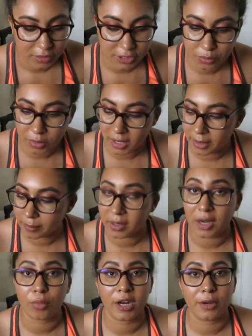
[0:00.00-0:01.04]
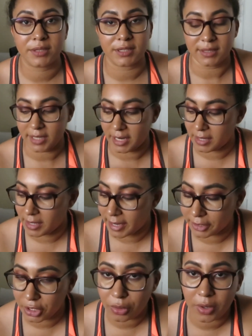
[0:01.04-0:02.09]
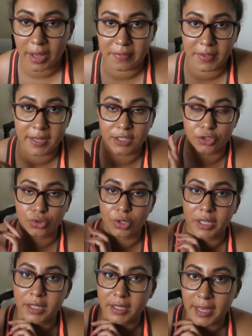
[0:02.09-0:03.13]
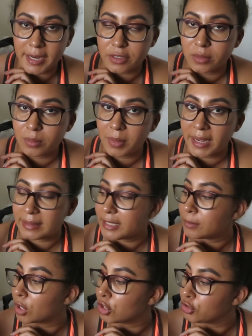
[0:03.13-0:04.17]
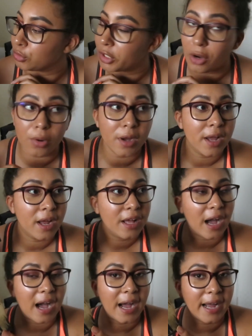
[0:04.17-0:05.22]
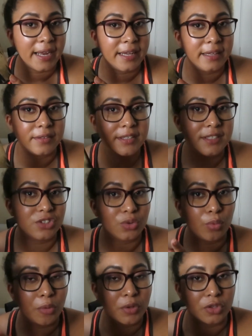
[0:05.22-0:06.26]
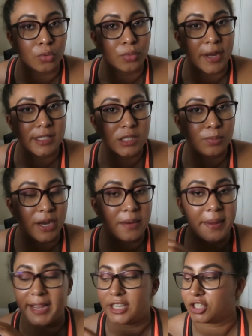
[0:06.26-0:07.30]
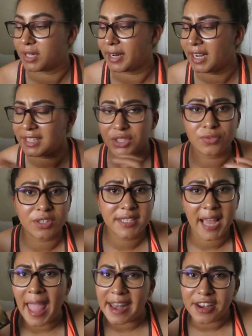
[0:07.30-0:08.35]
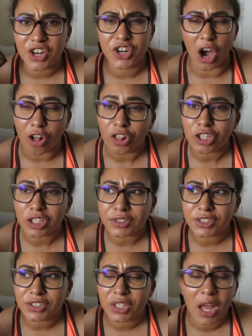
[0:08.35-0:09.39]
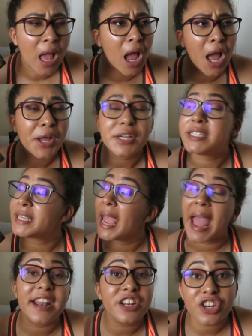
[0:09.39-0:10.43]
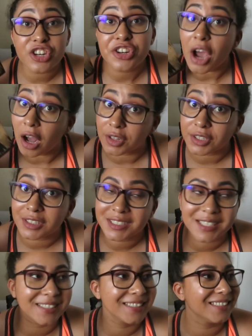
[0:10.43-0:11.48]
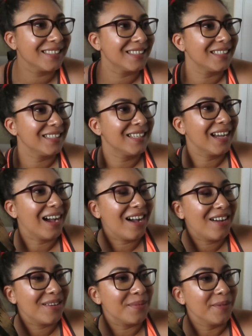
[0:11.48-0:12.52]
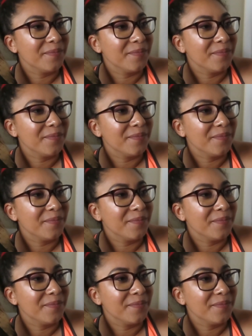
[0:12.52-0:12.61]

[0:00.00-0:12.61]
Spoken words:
This one I bought when I was in San Diego, and that is Crooked Kingdom by Leigh Bardugo. This is the one with the red sprayed pages, and I got this for $10. $10.